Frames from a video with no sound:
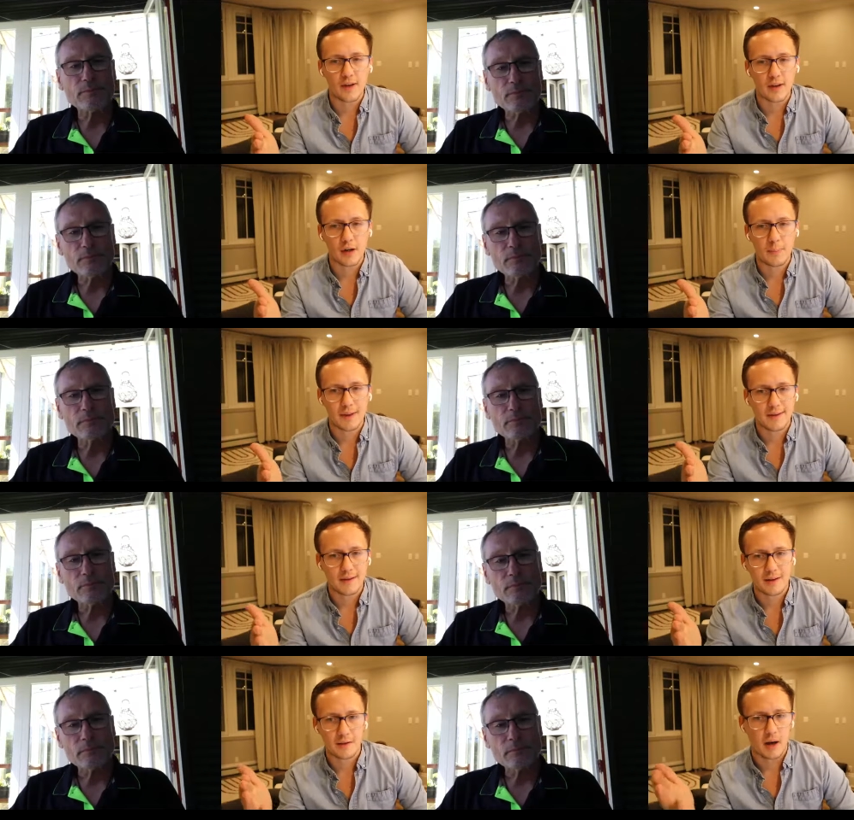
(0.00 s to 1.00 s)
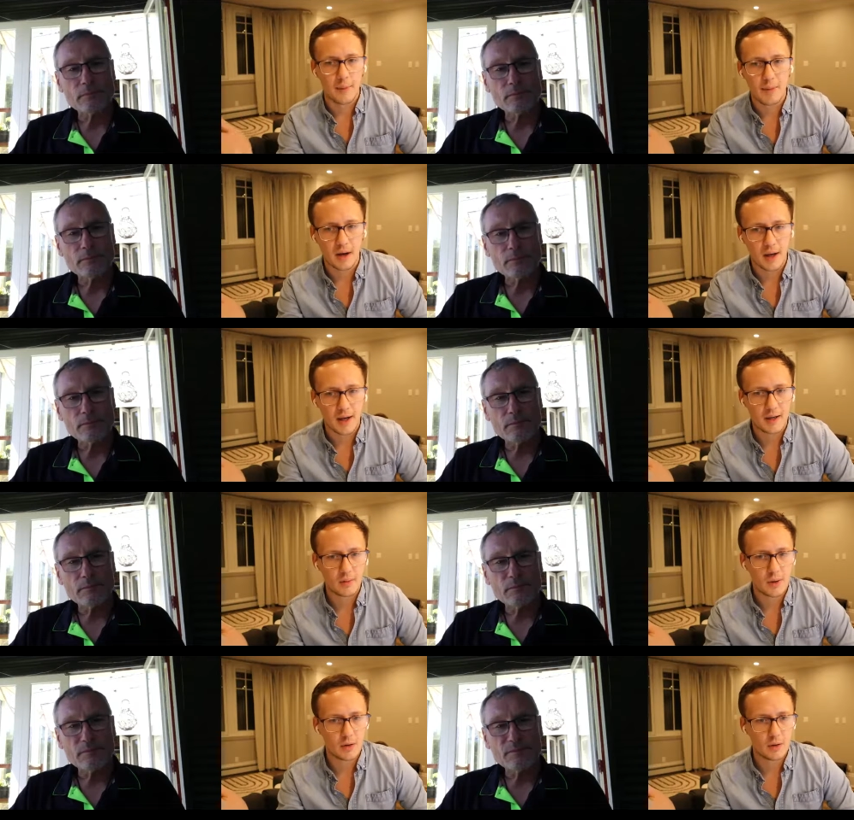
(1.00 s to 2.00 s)
Speaker 1: like on a particular type of client
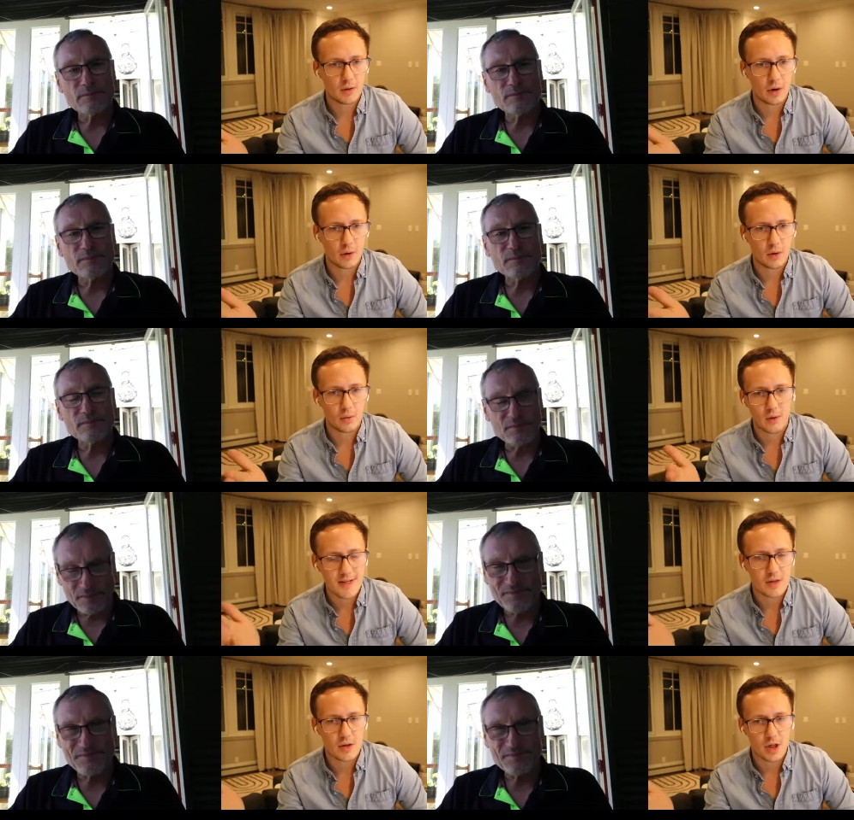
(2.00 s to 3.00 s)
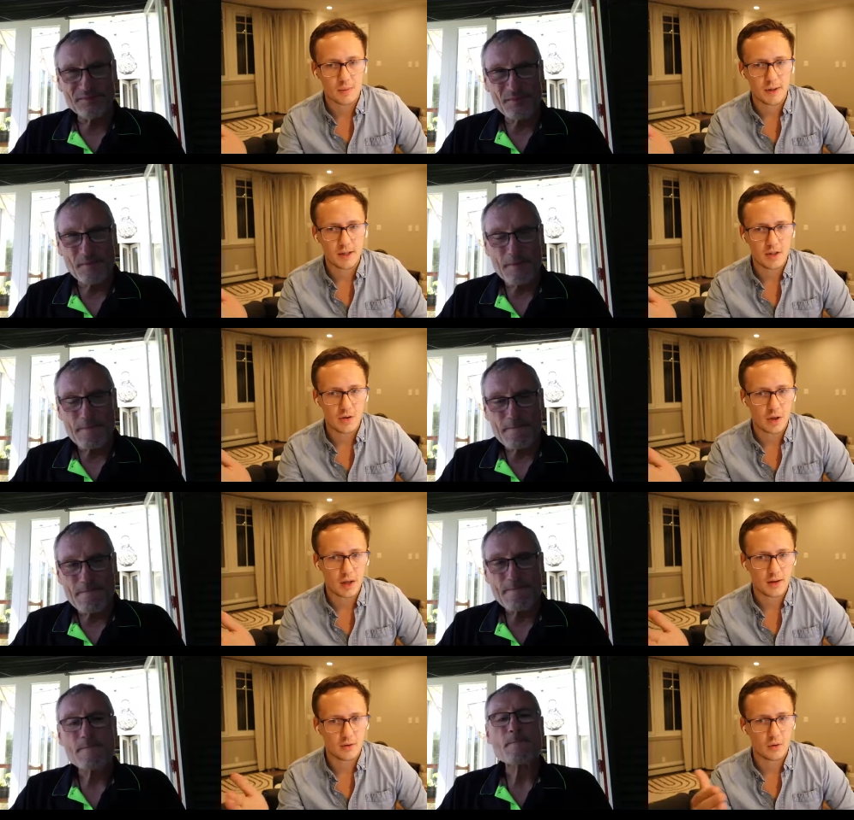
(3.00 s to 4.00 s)
when you go researching potential
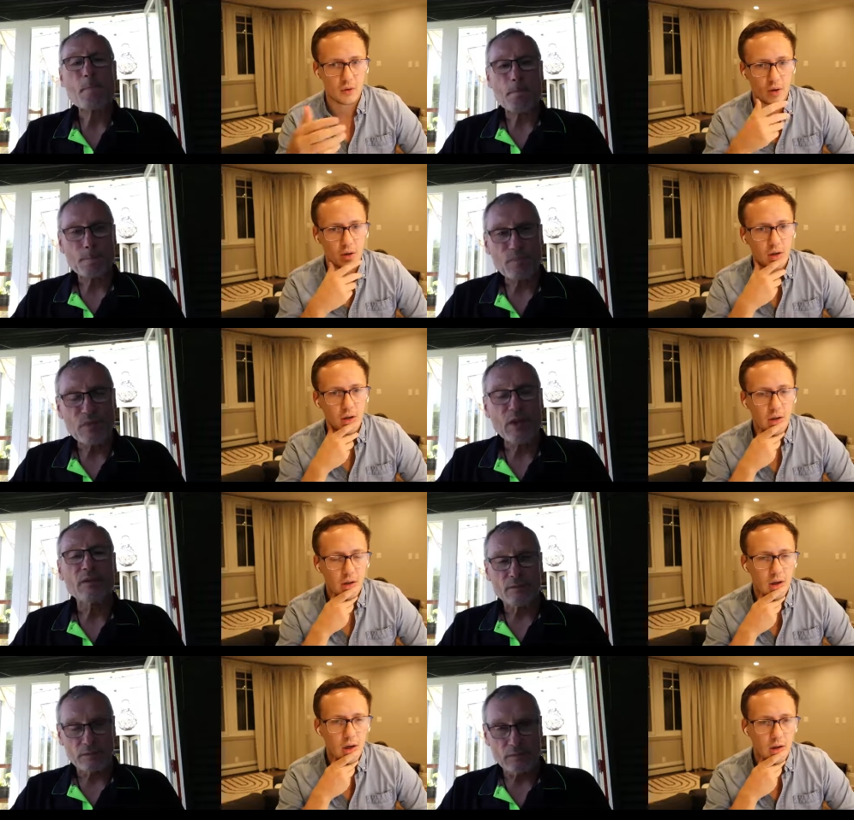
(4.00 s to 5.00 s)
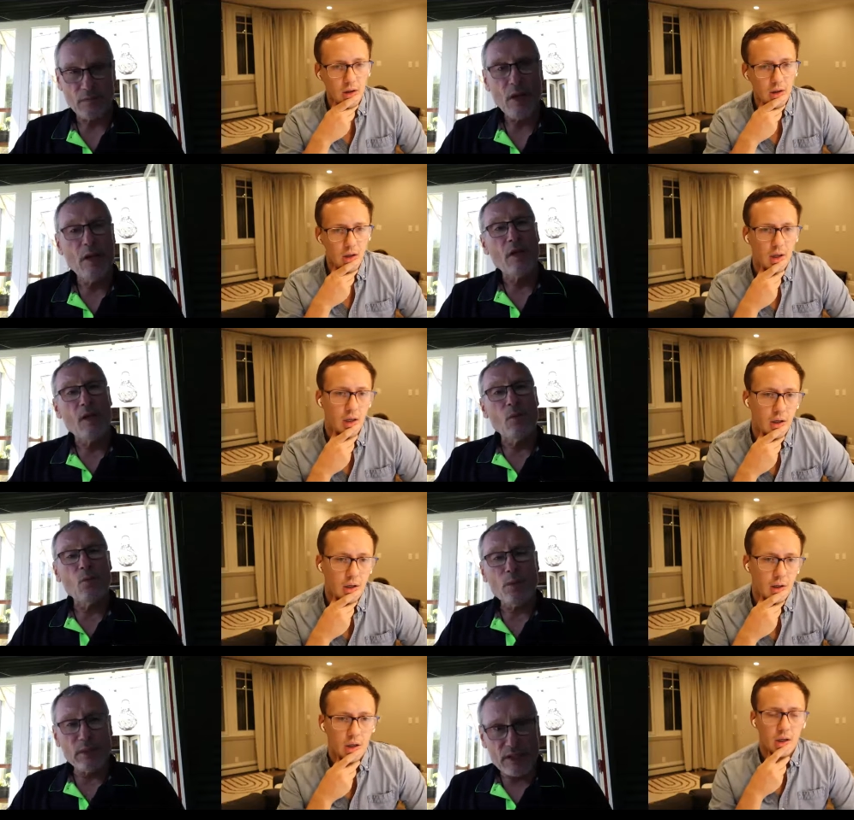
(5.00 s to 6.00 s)
clients or yeah
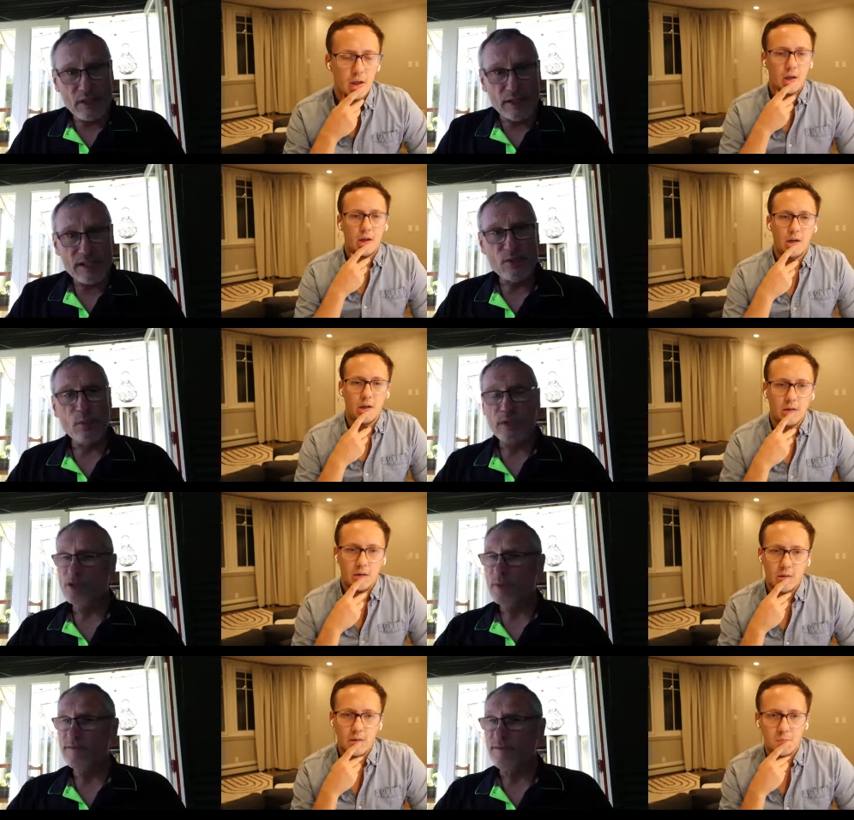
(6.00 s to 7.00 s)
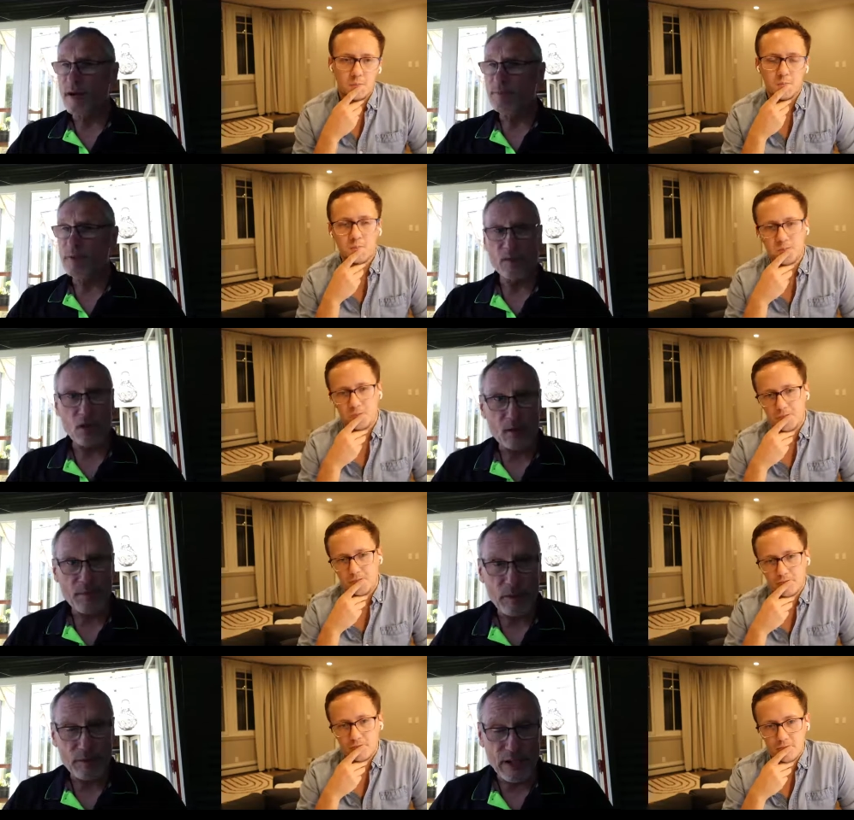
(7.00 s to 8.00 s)
Speaker 2: what we'll do is once we've um, got a
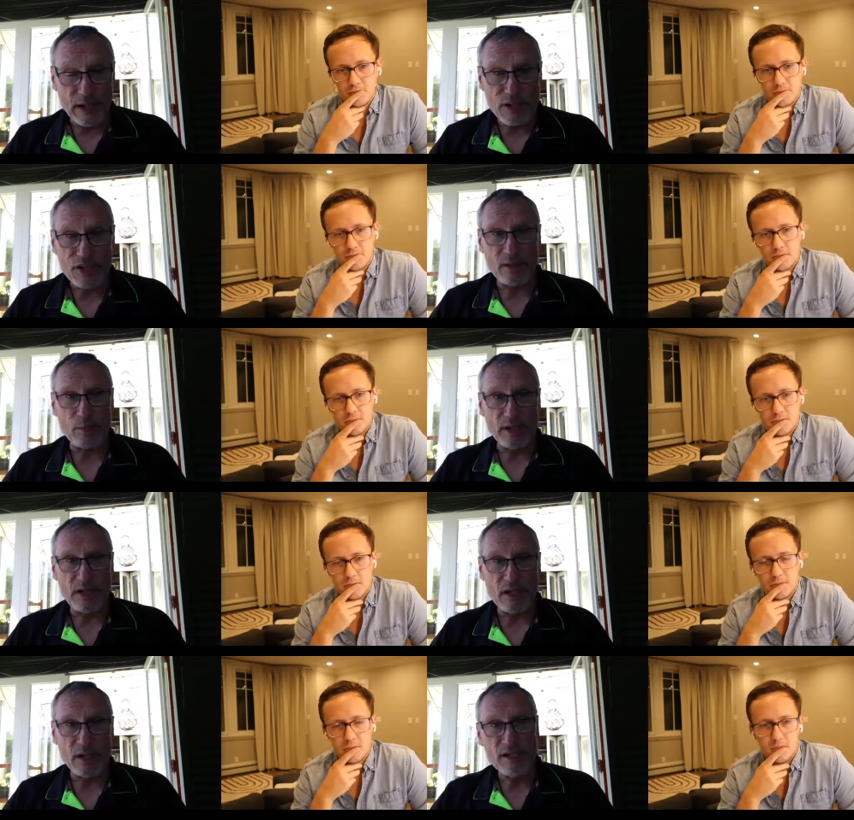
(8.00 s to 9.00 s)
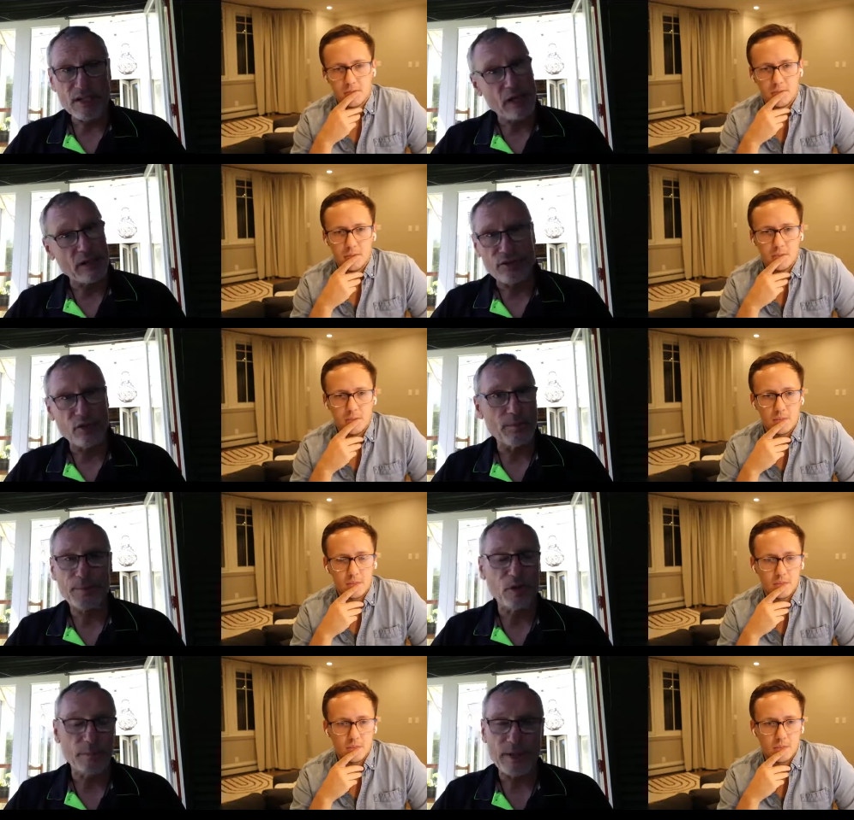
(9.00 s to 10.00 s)
relationship with a client either through
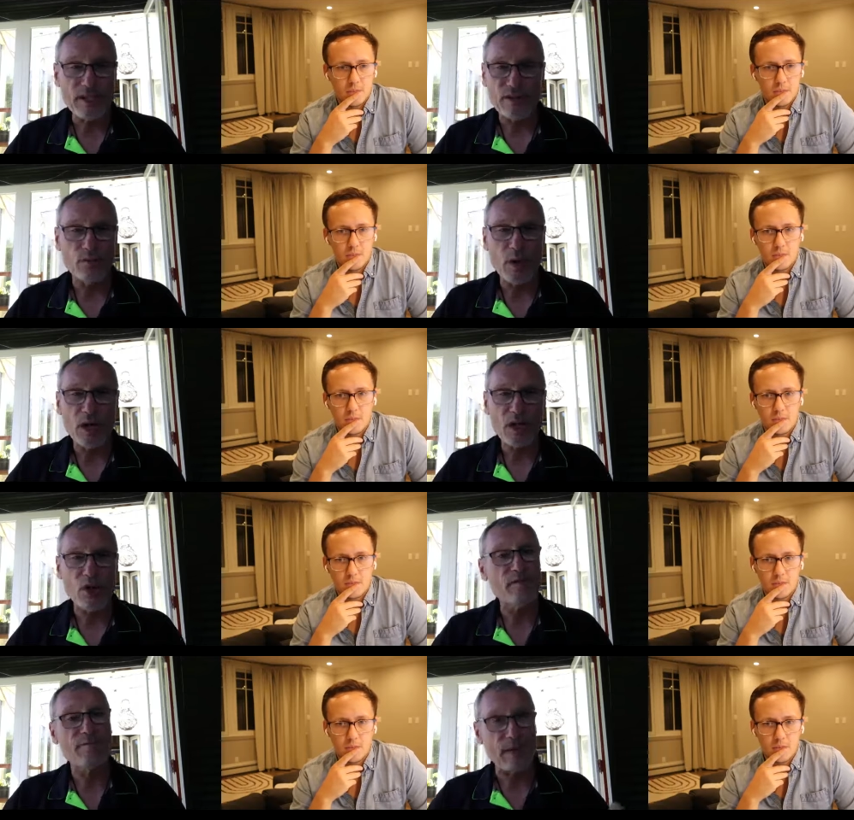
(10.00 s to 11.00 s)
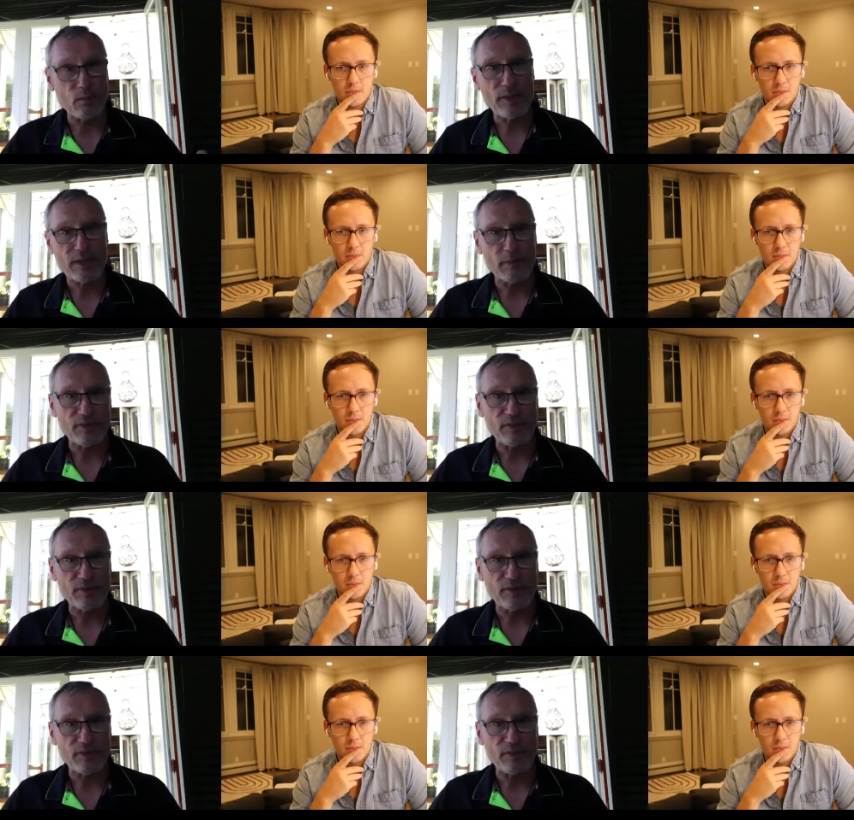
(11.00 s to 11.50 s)
a piece of work or we've been with them